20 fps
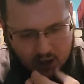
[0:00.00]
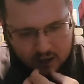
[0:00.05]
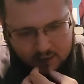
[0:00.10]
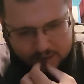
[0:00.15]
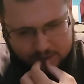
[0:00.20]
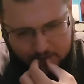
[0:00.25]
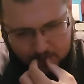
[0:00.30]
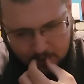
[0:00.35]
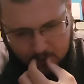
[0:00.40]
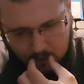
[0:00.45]

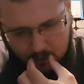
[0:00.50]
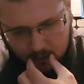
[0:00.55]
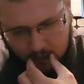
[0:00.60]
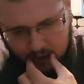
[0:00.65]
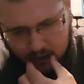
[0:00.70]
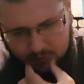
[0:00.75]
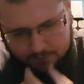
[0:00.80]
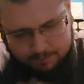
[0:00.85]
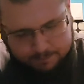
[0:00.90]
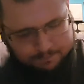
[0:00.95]
So,
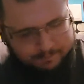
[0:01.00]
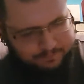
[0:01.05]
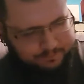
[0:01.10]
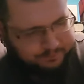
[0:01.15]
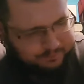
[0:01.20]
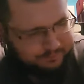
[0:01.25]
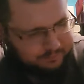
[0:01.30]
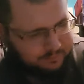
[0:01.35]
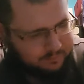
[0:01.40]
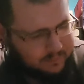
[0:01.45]
and
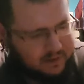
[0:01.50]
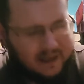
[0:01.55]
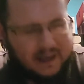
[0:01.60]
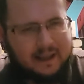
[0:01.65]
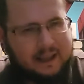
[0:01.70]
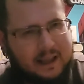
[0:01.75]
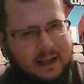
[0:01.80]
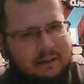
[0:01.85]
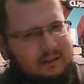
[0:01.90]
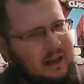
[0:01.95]

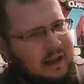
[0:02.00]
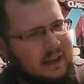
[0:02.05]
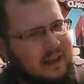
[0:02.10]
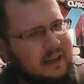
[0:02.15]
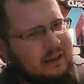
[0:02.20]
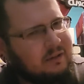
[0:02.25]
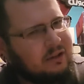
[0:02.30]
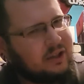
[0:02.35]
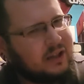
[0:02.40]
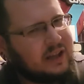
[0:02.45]
I
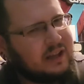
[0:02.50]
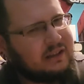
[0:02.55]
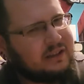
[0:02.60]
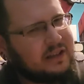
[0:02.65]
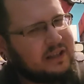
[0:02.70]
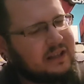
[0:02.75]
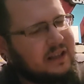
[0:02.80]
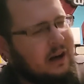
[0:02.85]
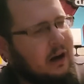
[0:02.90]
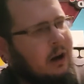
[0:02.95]
can't really
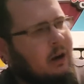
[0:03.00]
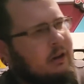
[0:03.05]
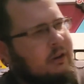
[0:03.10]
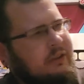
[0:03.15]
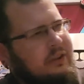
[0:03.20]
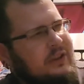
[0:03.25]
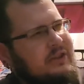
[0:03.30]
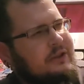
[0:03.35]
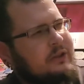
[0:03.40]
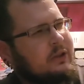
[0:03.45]
guarantee that all
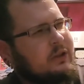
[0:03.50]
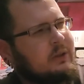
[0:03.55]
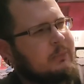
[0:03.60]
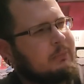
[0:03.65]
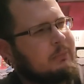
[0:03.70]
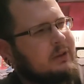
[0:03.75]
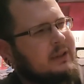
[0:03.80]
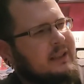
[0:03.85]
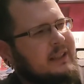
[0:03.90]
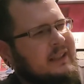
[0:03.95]
of these are
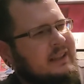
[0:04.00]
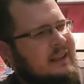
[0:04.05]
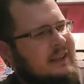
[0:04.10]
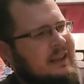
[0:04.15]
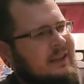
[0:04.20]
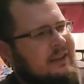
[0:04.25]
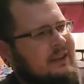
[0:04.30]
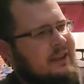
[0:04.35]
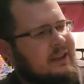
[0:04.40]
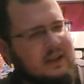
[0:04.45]
complete.
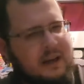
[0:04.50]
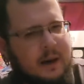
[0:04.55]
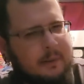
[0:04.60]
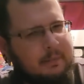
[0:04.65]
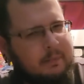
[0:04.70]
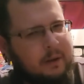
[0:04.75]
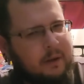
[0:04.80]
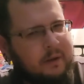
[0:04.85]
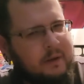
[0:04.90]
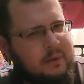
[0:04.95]
Like, I think a
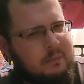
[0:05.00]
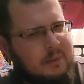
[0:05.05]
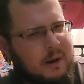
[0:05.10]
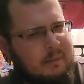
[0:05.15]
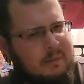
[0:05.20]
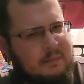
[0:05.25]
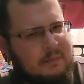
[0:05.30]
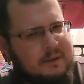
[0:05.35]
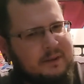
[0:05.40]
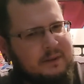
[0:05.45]
couple of them
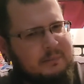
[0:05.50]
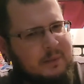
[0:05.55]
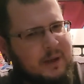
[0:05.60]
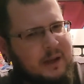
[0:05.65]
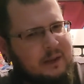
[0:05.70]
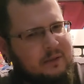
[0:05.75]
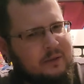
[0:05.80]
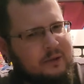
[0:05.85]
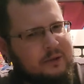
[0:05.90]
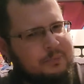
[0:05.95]
might be missing
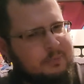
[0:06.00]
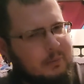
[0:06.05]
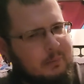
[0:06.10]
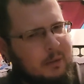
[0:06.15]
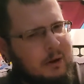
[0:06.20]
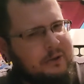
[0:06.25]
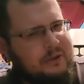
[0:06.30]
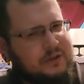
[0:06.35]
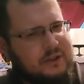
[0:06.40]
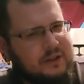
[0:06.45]
manuals, but
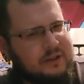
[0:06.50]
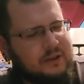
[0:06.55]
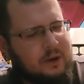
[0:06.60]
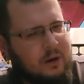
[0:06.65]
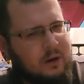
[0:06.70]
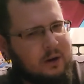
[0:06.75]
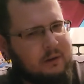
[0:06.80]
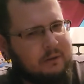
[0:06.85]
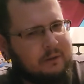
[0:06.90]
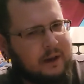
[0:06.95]
most of these
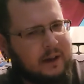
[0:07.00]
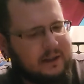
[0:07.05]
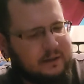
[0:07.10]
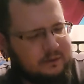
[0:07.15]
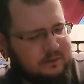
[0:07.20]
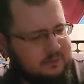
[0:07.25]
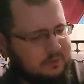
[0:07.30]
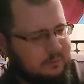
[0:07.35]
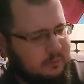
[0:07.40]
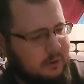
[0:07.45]
are, in fact,
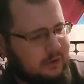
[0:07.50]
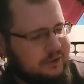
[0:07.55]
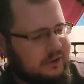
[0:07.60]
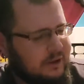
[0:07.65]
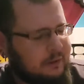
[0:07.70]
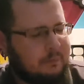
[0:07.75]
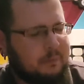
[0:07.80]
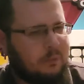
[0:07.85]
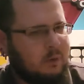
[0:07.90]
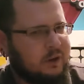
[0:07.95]
most
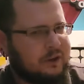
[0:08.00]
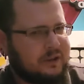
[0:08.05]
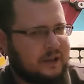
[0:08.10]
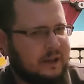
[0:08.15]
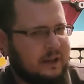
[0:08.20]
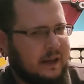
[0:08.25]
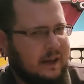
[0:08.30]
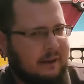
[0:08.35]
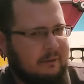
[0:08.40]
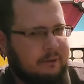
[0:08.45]
of the ones
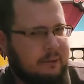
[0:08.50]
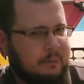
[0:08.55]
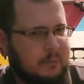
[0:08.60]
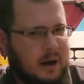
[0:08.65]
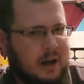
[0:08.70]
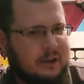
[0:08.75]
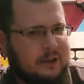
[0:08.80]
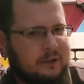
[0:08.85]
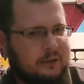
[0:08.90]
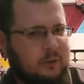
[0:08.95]
that I have the
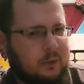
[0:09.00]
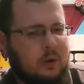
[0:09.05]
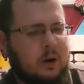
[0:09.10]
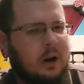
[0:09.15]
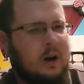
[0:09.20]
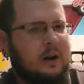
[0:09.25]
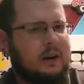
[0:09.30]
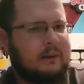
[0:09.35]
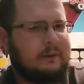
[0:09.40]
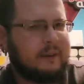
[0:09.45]
box for
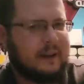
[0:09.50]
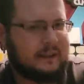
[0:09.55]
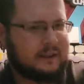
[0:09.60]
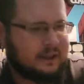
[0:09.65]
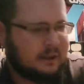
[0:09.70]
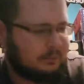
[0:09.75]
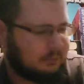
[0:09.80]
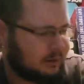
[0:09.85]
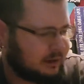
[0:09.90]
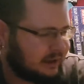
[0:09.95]
are, in
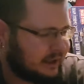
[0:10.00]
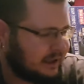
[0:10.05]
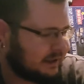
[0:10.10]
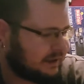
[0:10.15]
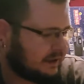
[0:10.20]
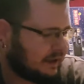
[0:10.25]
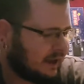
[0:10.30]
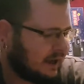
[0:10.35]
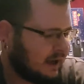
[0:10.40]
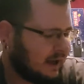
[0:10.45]
fact,
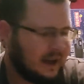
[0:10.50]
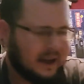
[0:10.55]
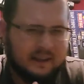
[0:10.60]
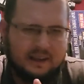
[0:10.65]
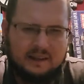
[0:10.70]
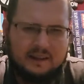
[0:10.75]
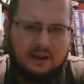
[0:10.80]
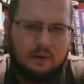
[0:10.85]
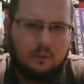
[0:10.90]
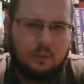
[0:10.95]
complete. And
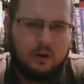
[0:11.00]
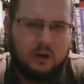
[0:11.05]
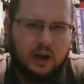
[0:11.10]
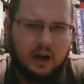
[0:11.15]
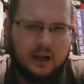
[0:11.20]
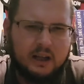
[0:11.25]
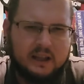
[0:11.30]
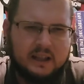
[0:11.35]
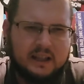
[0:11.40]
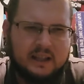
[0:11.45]
I got one
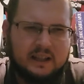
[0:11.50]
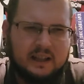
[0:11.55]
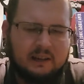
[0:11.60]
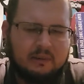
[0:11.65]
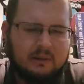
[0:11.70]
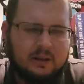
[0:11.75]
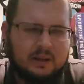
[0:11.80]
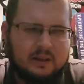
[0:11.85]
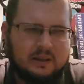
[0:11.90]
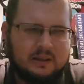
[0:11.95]
oddity that I
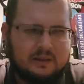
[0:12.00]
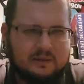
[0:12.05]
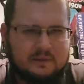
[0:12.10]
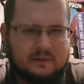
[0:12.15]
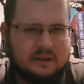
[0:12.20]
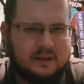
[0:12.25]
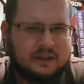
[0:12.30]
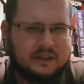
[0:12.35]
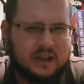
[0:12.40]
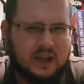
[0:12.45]
want to
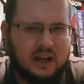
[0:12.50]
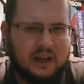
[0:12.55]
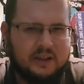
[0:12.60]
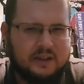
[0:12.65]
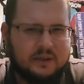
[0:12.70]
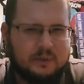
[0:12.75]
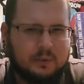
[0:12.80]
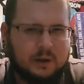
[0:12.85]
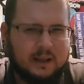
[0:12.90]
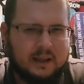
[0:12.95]

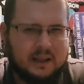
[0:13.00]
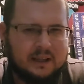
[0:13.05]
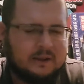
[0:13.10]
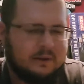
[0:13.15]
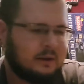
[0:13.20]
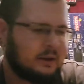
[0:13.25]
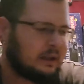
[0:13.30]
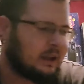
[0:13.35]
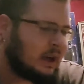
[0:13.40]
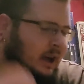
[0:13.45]
discuss when I get
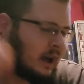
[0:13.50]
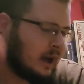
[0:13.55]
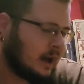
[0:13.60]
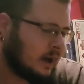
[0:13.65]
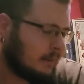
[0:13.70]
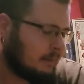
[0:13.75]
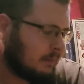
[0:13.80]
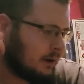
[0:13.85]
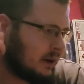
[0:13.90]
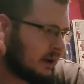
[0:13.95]
to it.
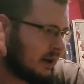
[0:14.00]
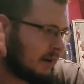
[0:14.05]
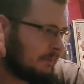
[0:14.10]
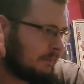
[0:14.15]
But,